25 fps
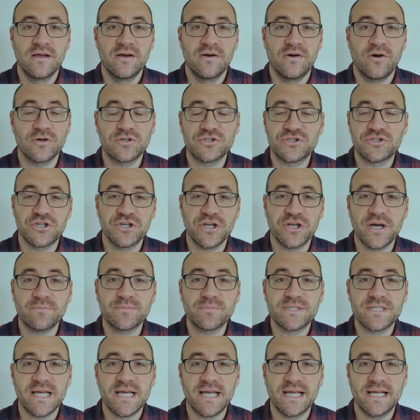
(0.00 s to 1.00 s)
oxygen
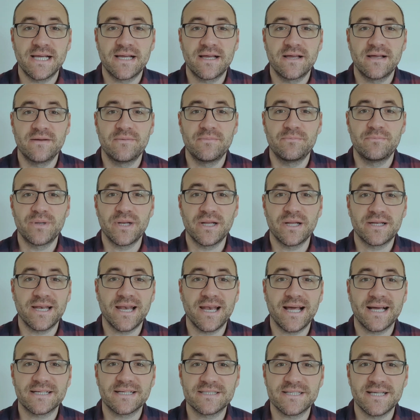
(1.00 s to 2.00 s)
uptake, blood
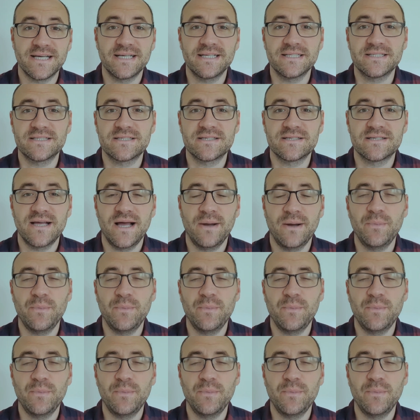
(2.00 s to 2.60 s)
lactate,